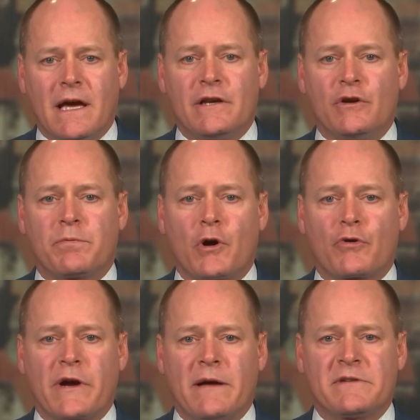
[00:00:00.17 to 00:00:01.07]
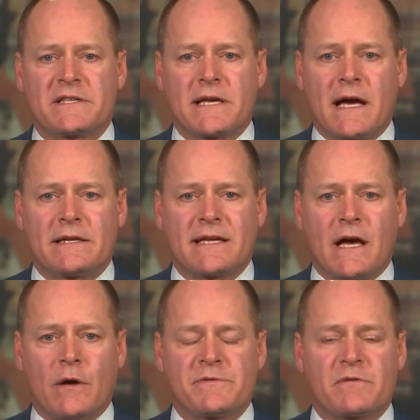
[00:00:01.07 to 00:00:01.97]
A new program designed to
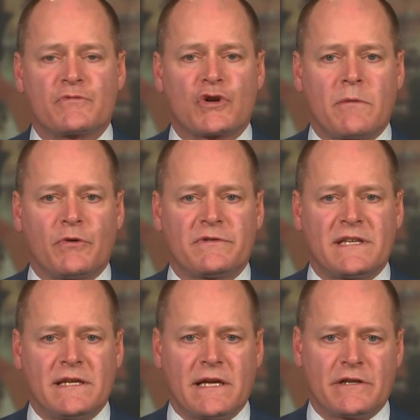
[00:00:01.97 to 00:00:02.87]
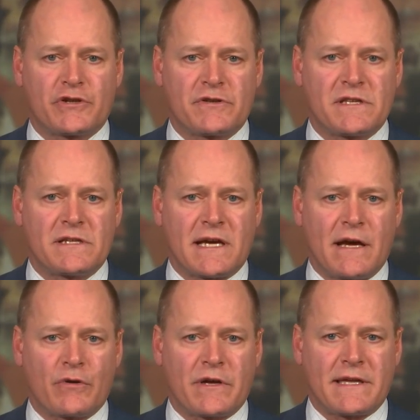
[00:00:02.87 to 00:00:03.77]
help some troubled teenagers in
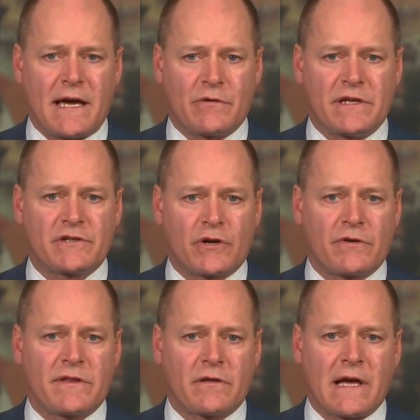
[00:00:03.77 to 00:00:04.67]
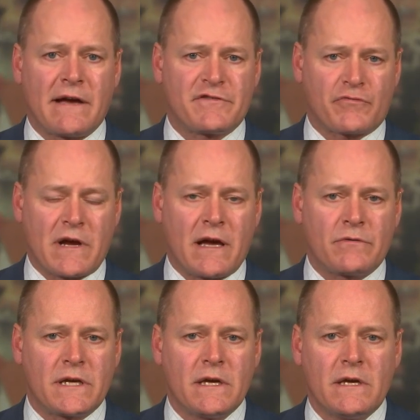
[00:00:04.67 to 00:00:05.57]
Tioga County turn their lives
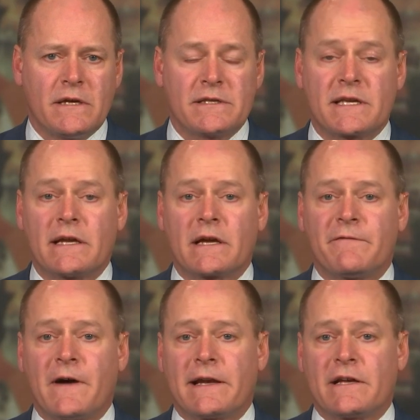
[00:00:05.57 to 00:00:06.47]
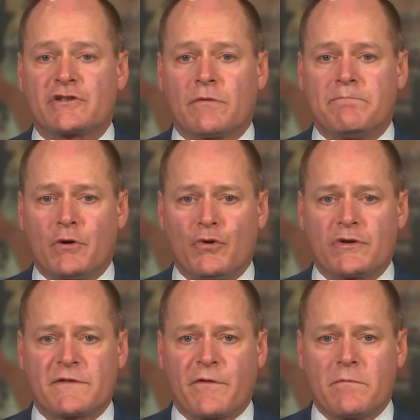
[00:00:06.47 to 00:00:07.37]
around is getting a financial
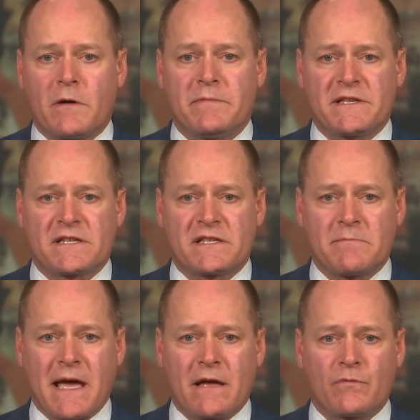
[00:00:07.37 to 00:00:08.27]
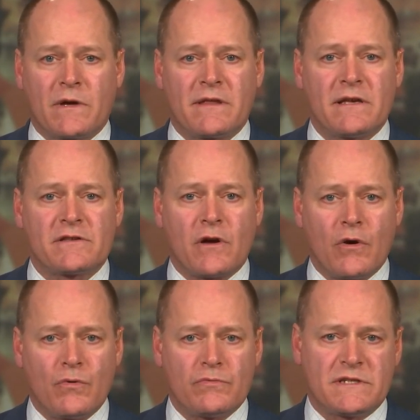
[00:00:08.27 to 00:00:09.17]
boost from a businessman with his
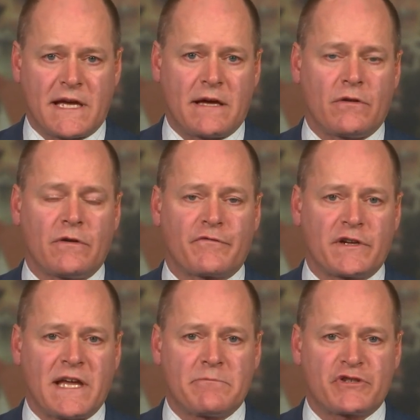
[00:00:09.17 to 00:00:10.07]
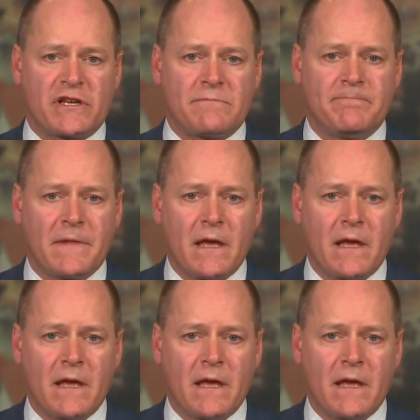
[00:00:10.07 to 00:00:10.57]
own tale of redemption.